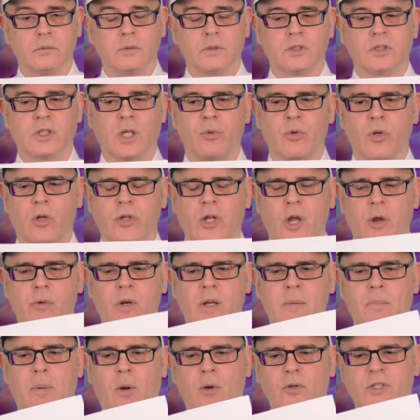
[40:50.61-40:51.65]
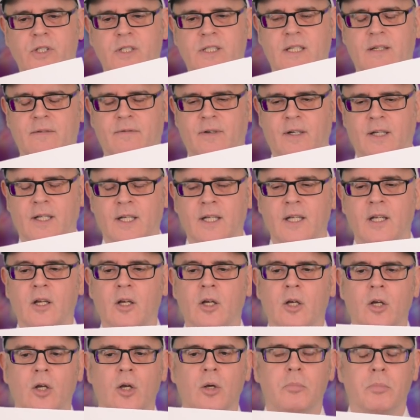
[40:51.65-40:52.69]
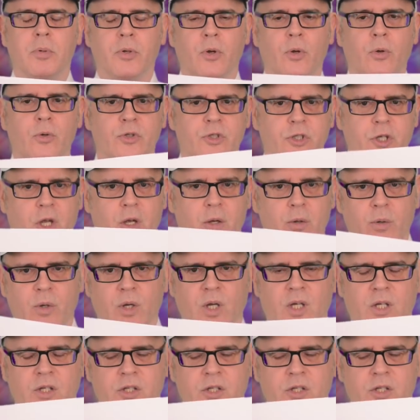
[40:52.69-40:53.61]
So, not only positively, but also